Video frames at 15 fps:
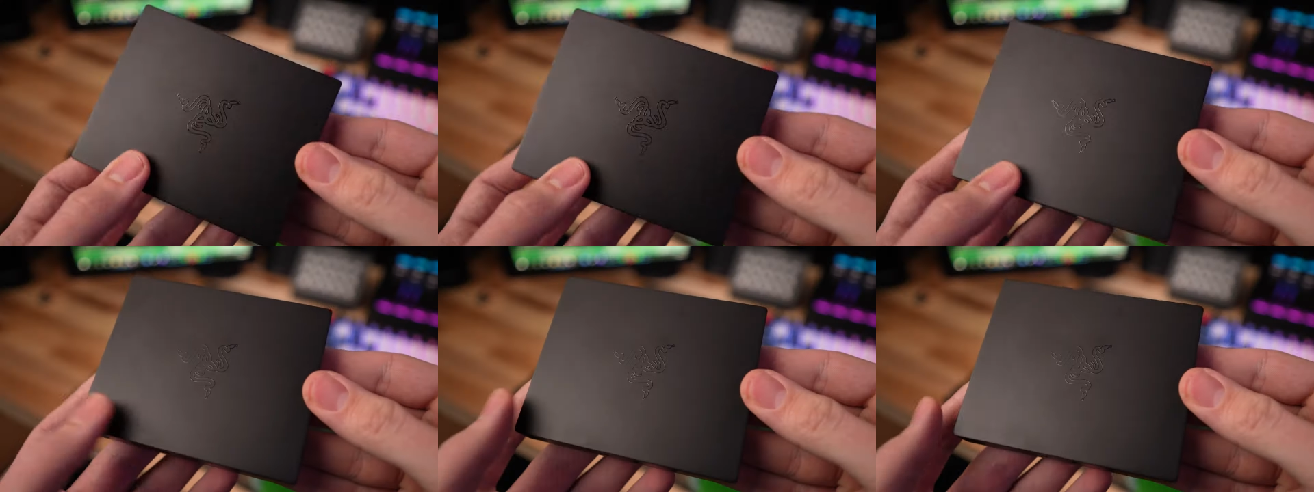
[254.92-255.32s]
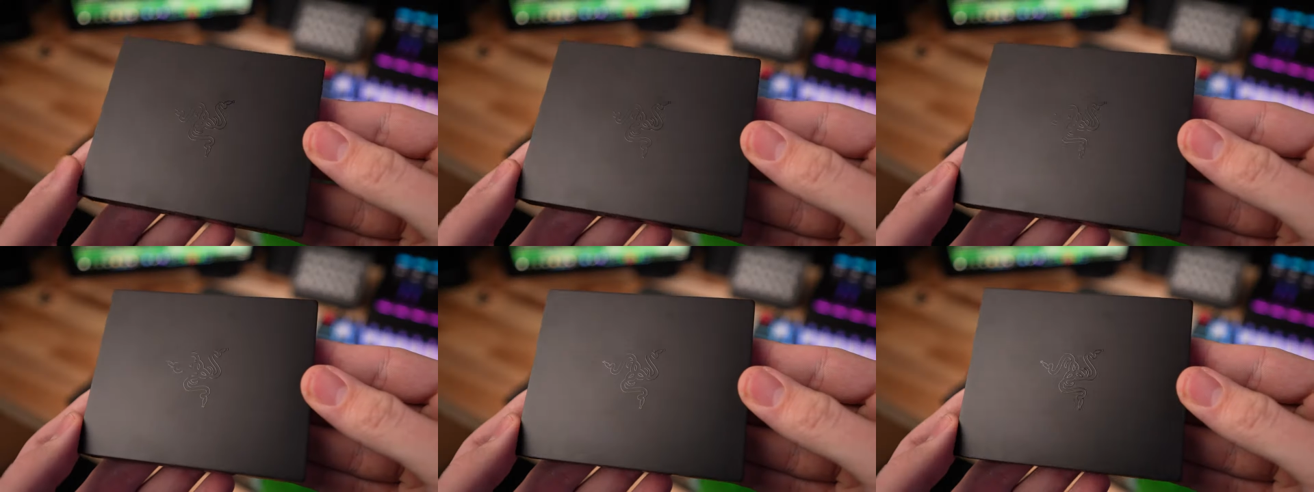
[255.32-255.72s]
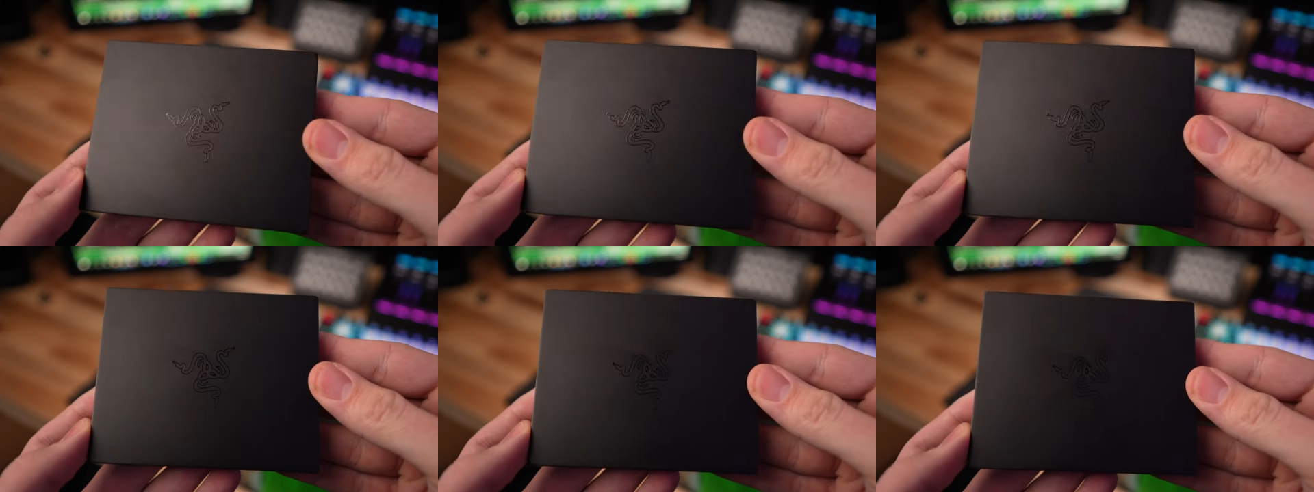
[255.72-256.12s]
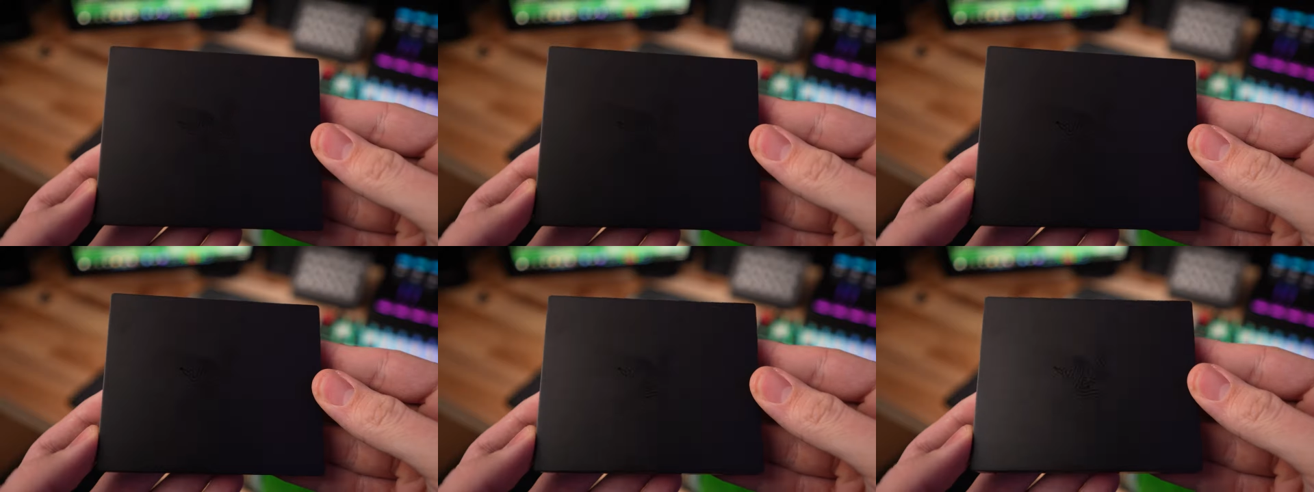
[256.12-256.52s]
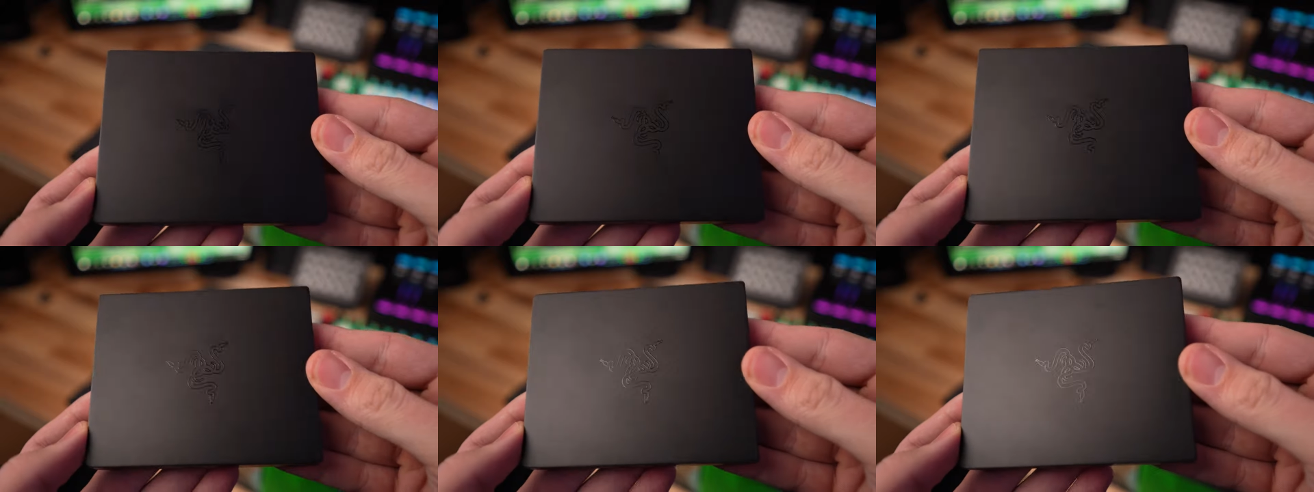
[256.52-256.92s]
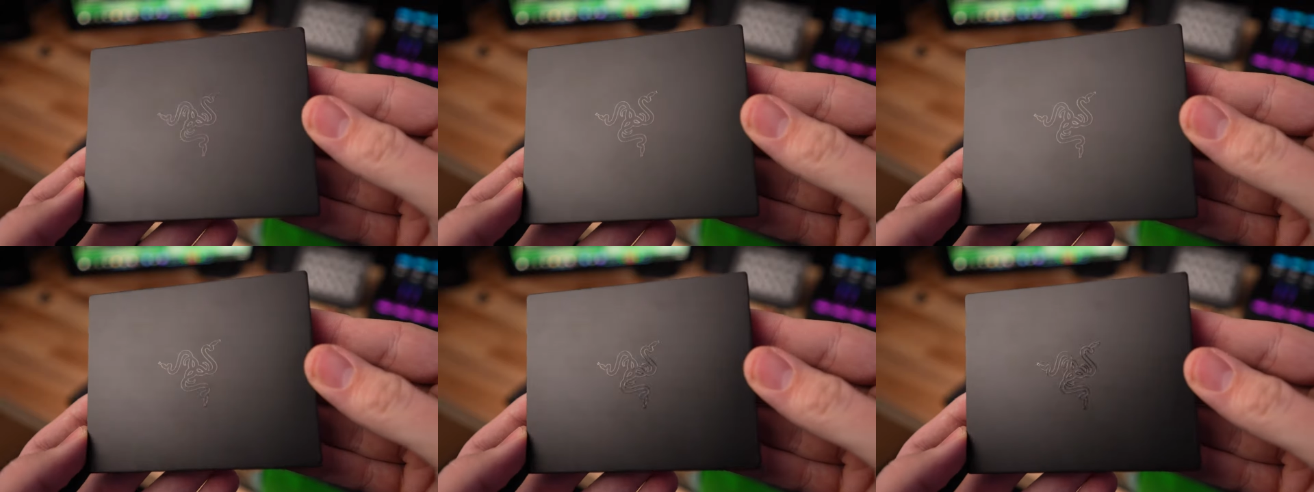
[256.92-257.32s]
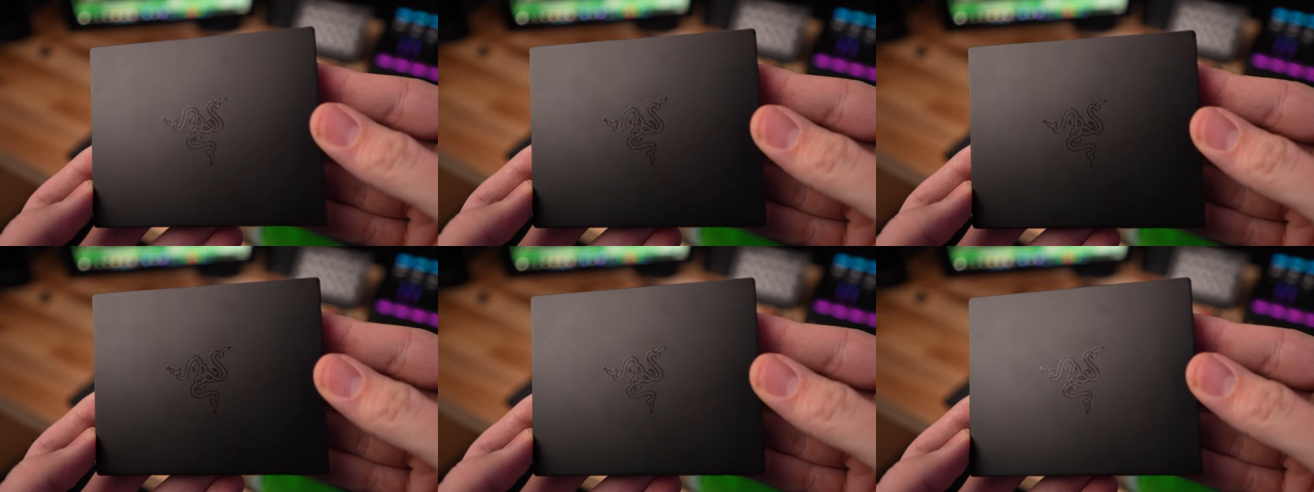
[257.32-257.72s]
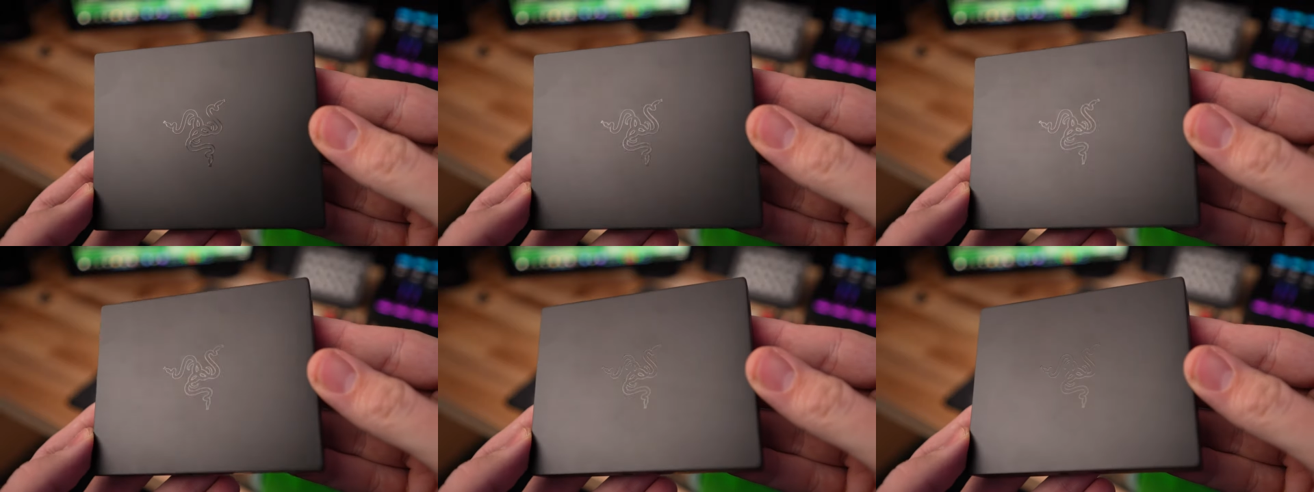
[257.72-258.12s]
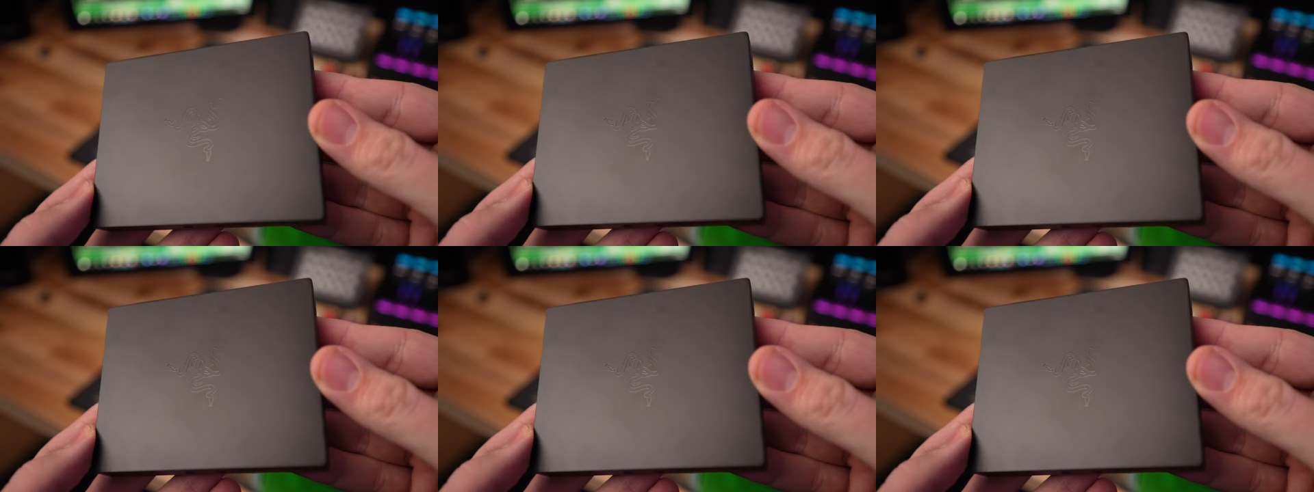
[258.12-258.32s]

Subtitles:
[unreadable: no face in view]